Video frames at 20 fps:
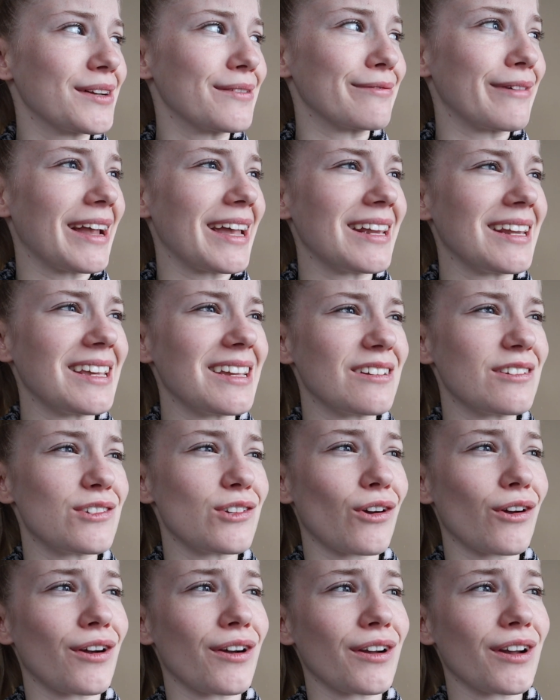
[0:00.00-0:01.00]
and rainy and
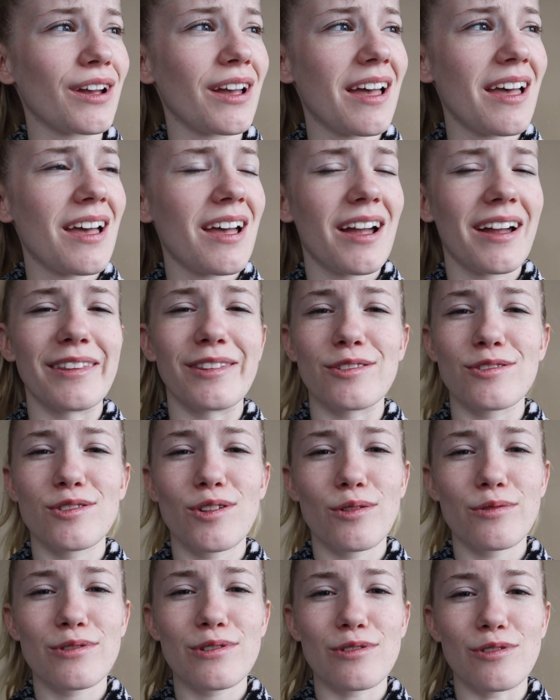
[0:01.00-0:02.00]
dark, and there's
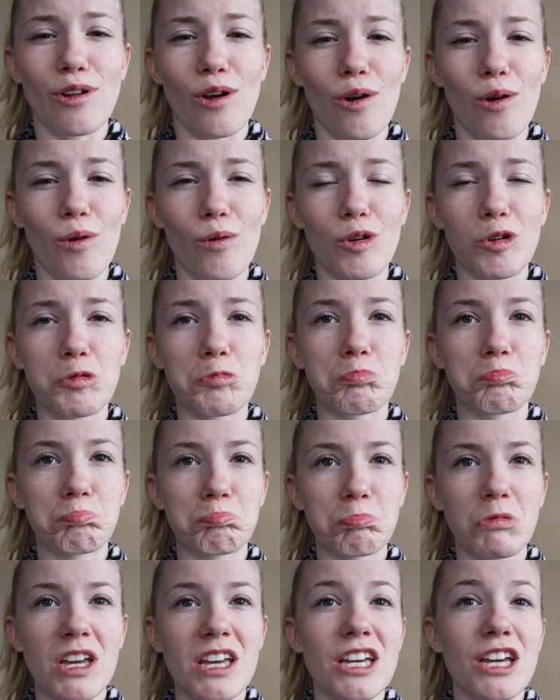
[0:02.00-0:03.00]
no snow.
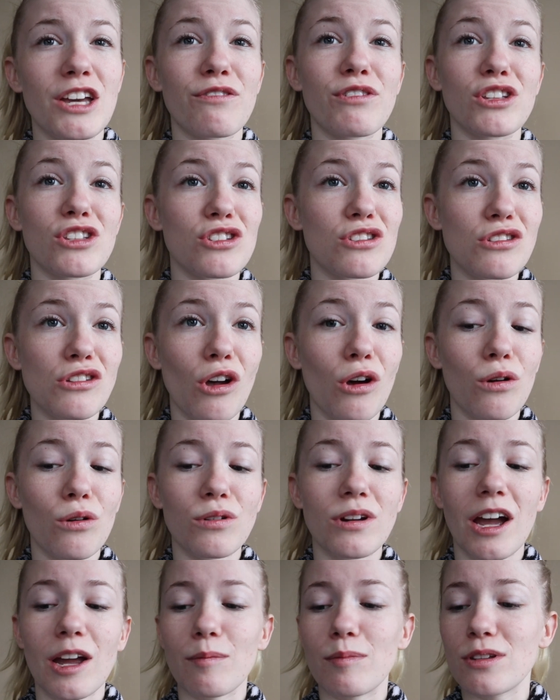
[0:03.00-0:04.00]
If it
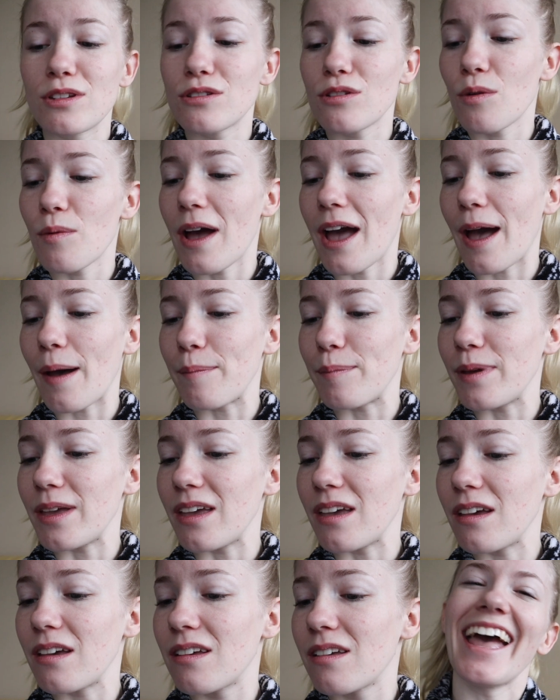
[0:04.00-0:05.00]
snowed, I'd be so
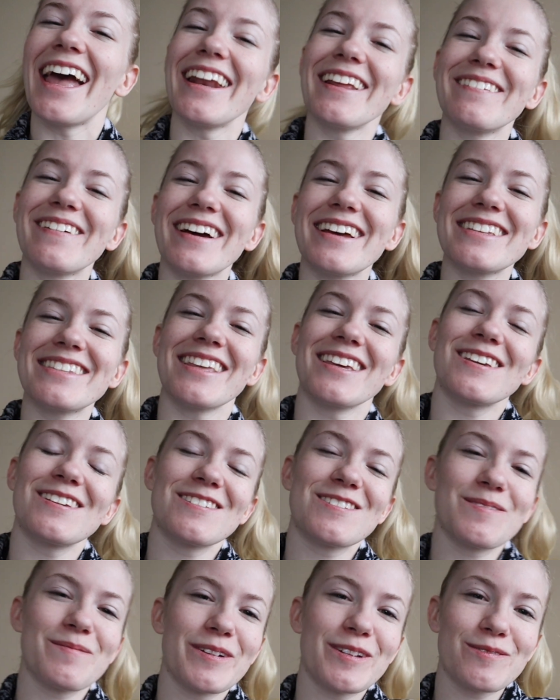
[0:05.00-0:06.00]
happy. Anyways, thank you
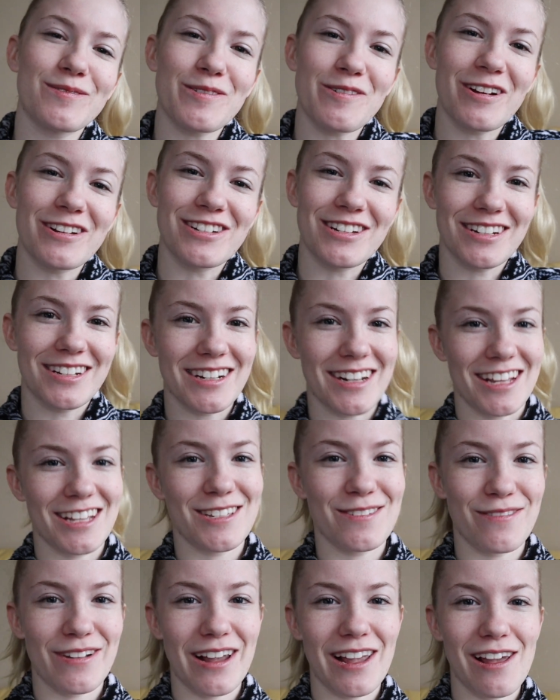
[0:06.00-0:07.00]
so much for watching
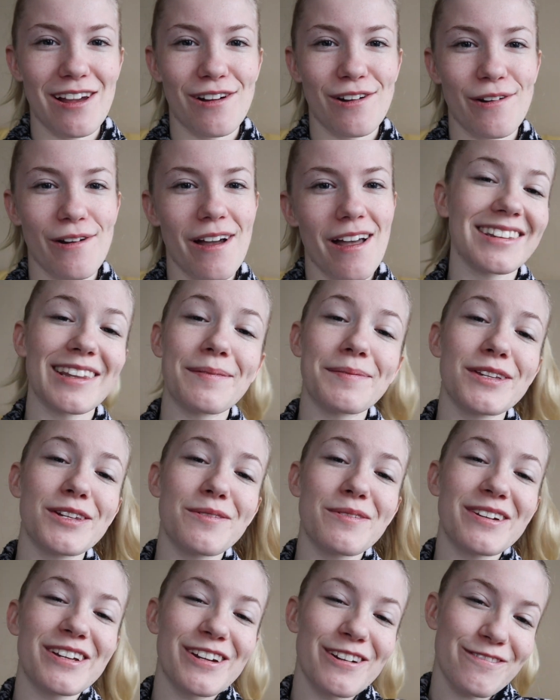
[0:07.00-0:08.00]
today's video. Let me know
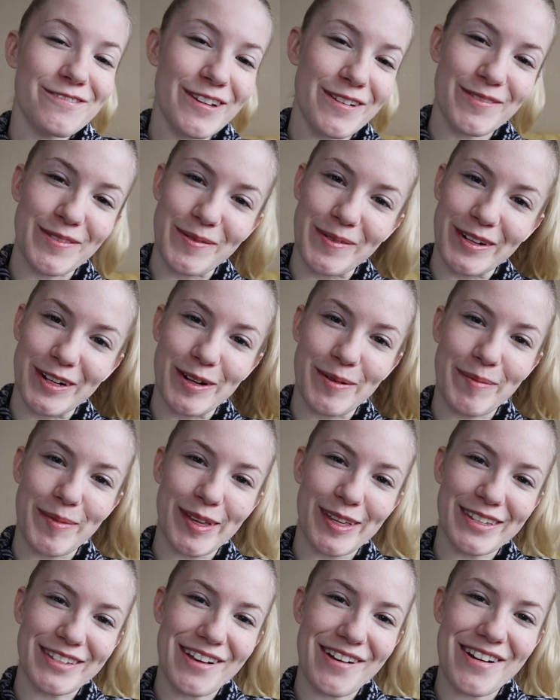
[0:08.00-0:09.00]
what your favorite winter
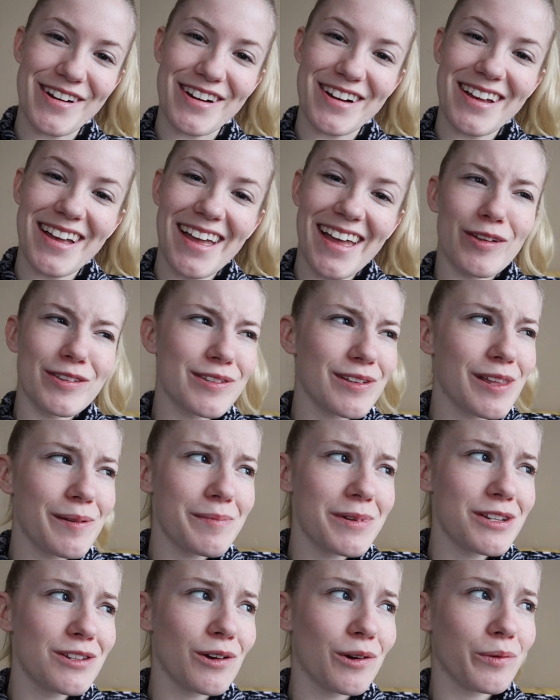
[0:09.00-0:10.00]
meals are. Also, let
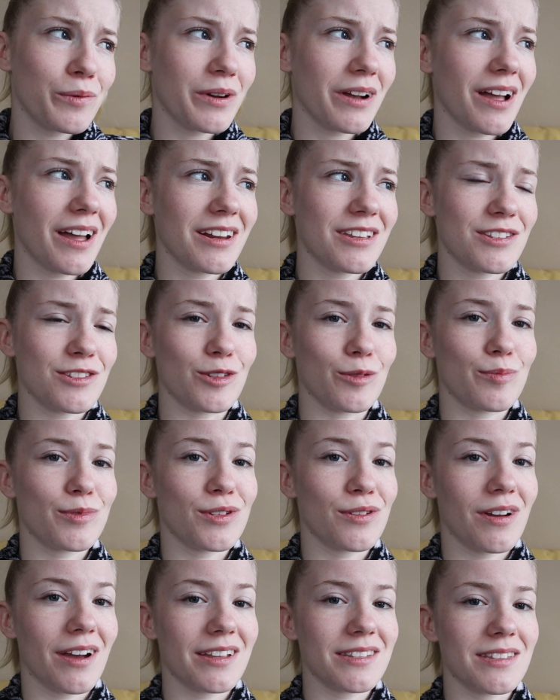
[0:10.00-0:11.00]
me know what kind of soups
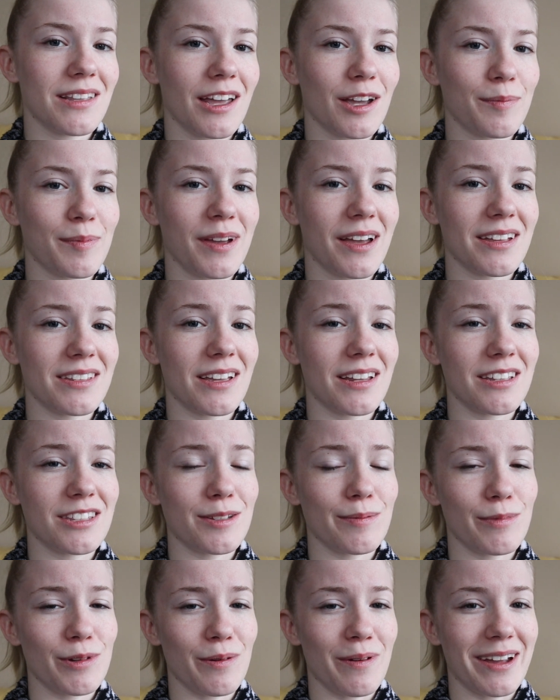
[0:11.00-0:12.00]
you guys like because I need
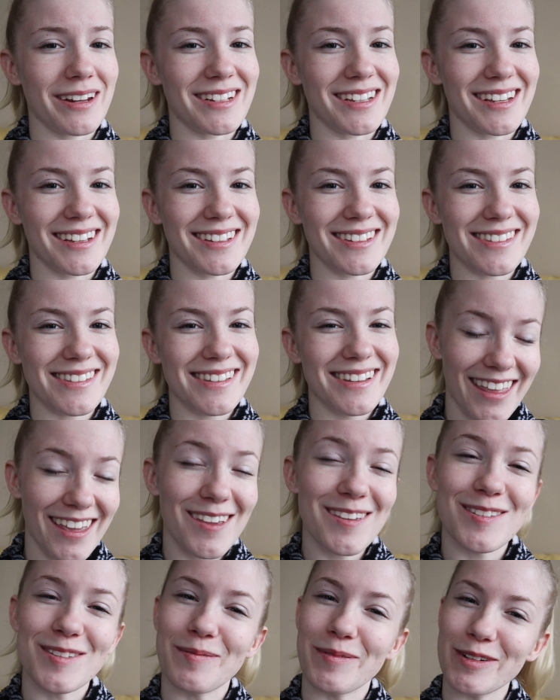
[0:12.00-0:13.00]
some new ideas.
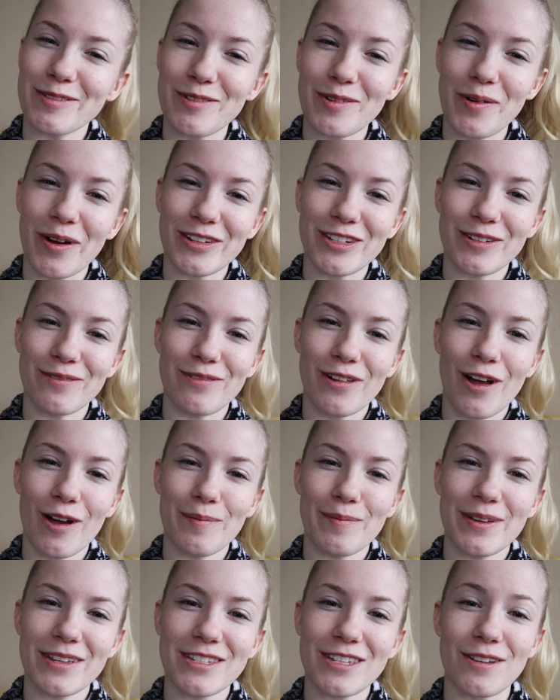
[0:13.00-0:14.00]
Thank you so much for watching
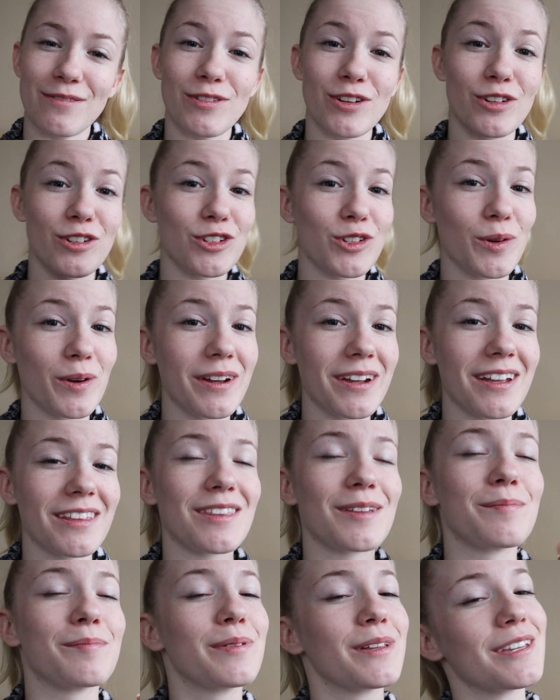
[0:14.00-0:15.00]
Vlogmas. If you're enjoying it,
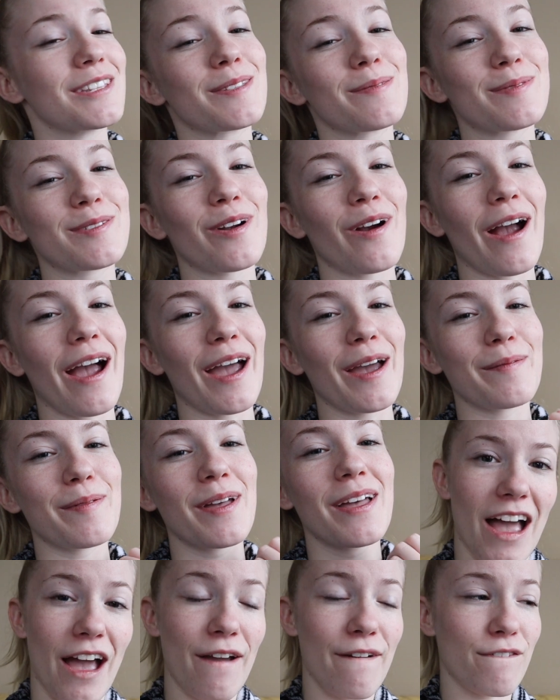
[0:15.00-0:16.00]
then please subscribe.
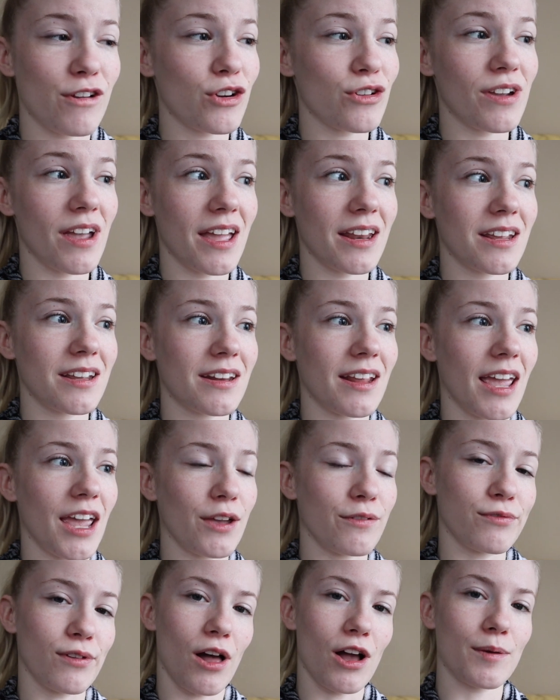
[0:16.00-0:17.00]
I've created
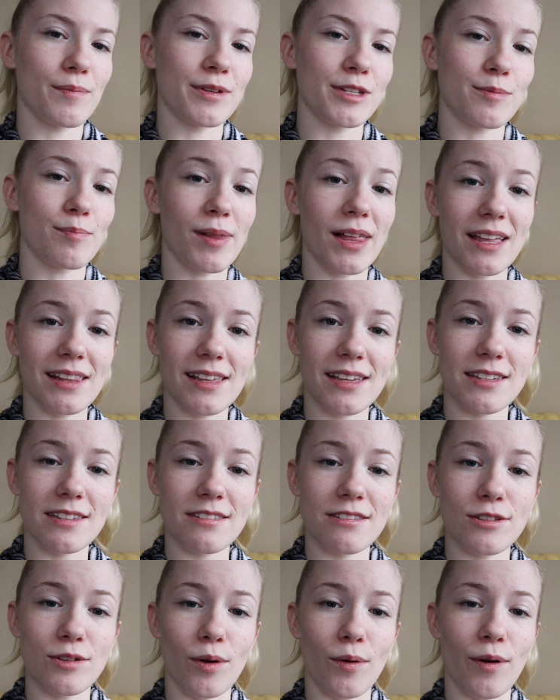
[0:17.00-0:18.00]
a Vlogmas
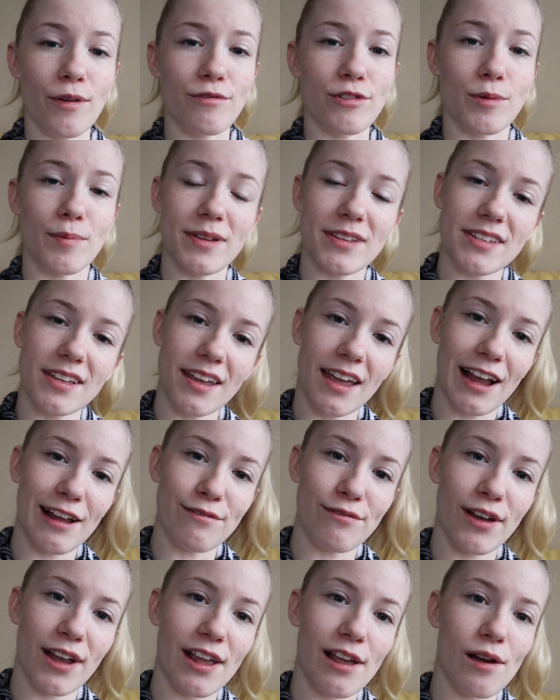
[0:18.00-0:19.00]
playlist, so if you're missing any
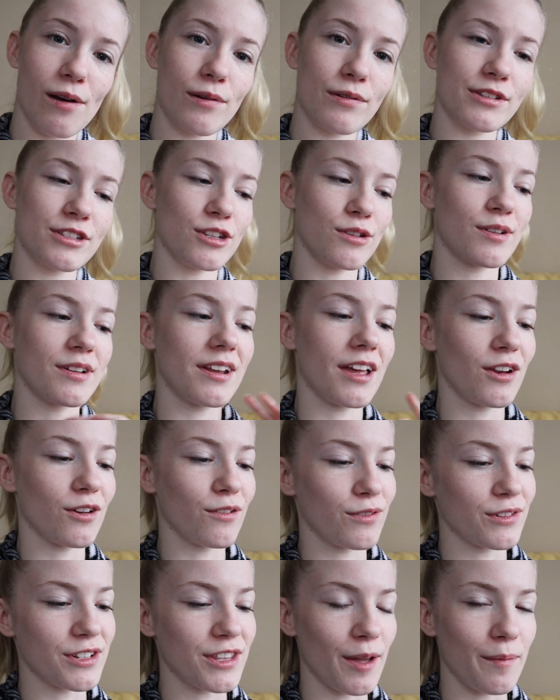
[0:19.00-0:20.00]
videos, you can head
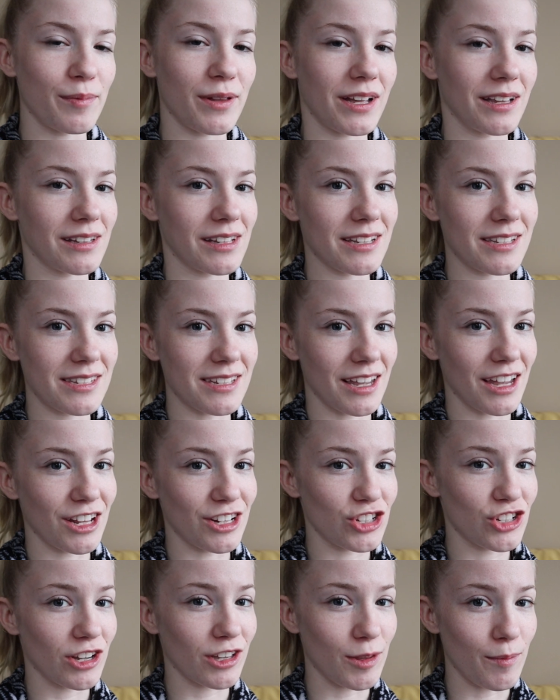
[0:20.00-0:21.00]
over to that playlist
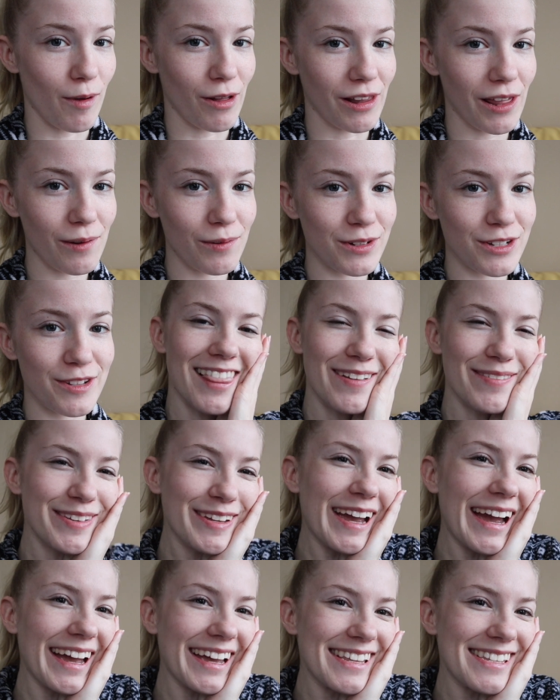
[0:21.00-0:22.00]
and check them all out. Love you
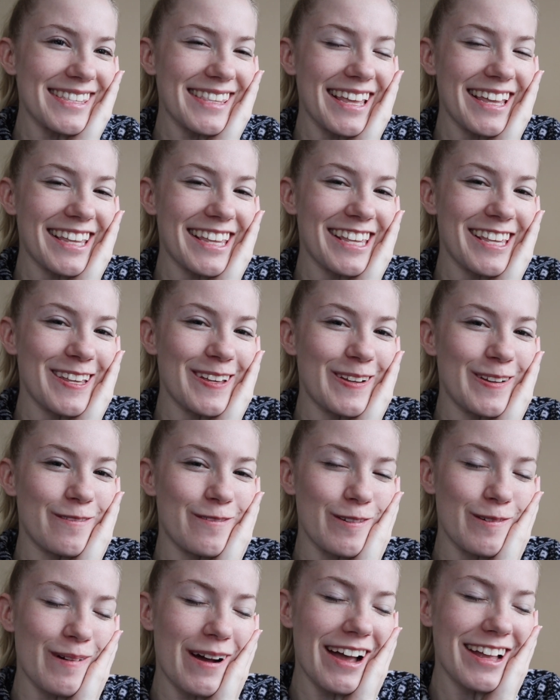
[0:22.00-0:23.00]
guys. Thank you
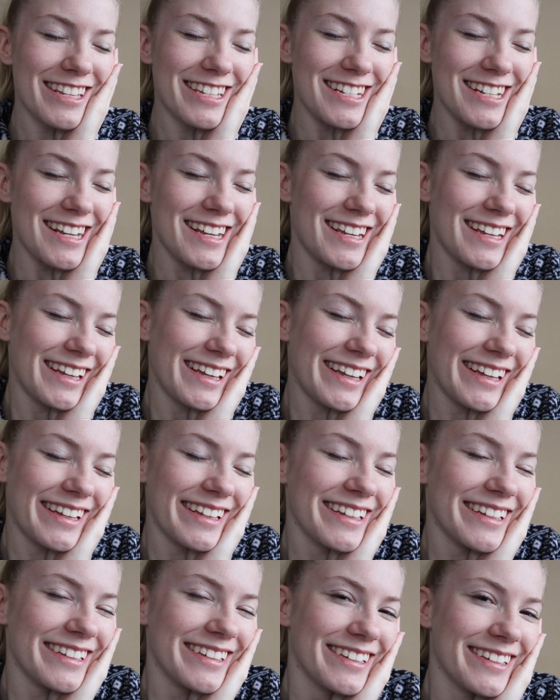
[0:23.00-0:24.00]
for
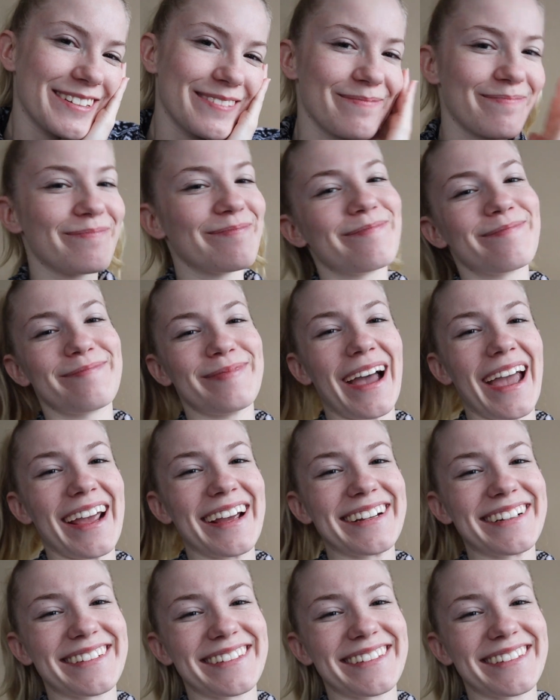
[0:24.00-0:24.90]
watching. Bye.